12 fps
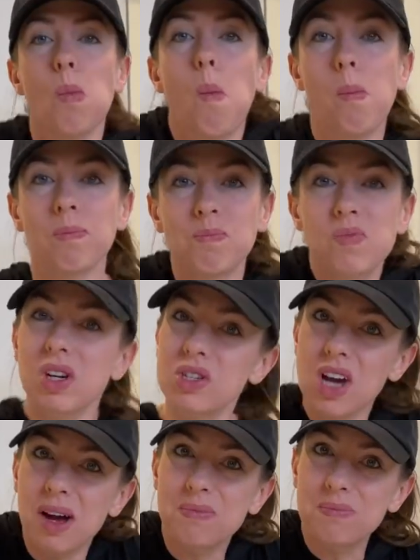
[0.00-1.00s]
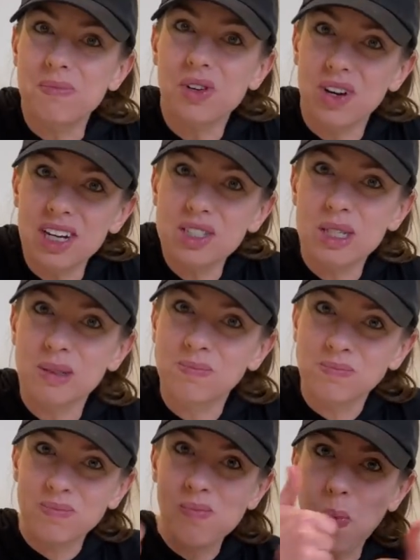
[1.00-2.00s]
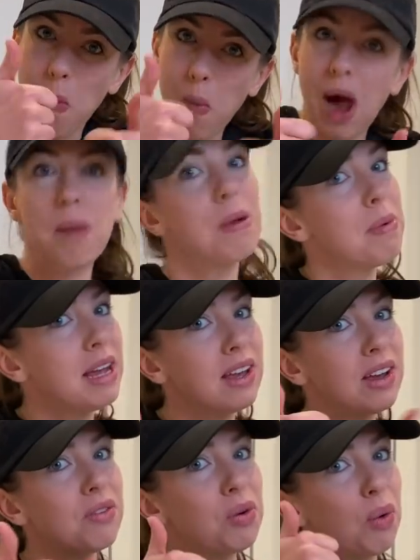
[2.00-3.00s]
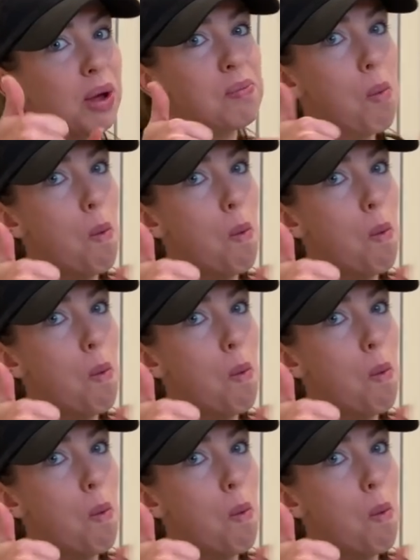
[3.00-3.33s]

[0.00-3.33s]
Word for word: Mm. Good job, Chris. Happy baking, everyone.